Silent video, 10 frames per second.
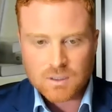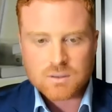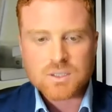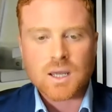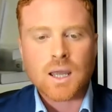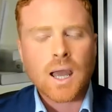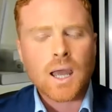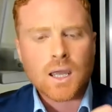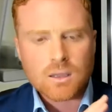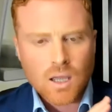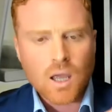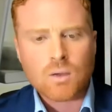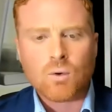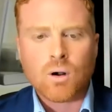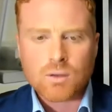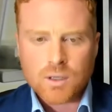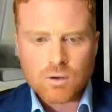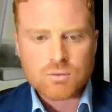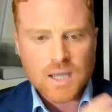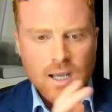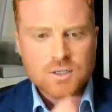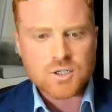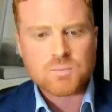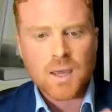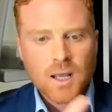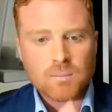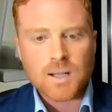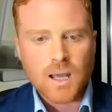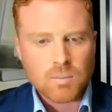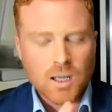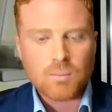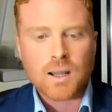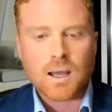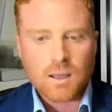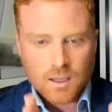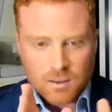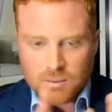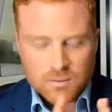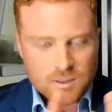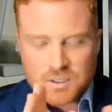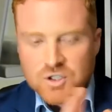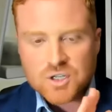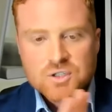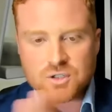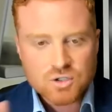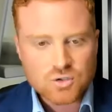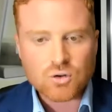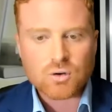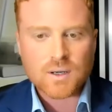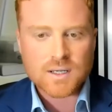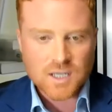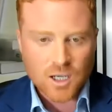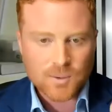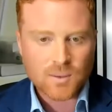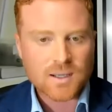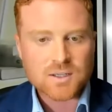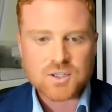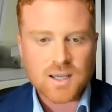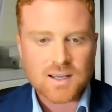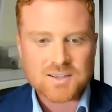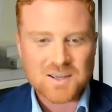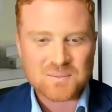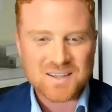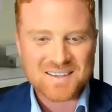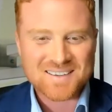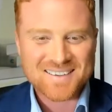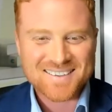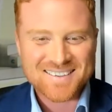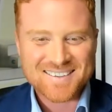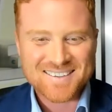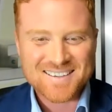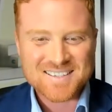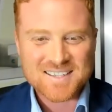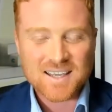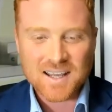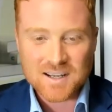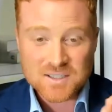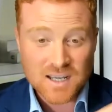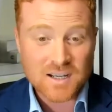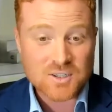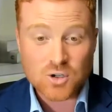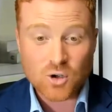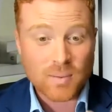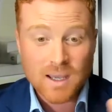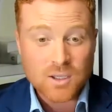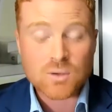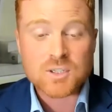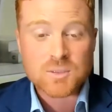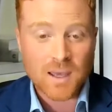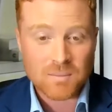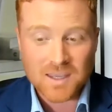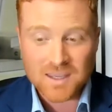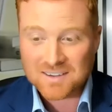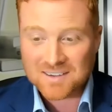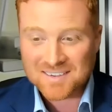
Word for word: Say, hey, yeah, well, you know, tax is bad and blah, blah, blah. It's just a story to help you understand something, you see? And it's, and it's not about you, it's about me.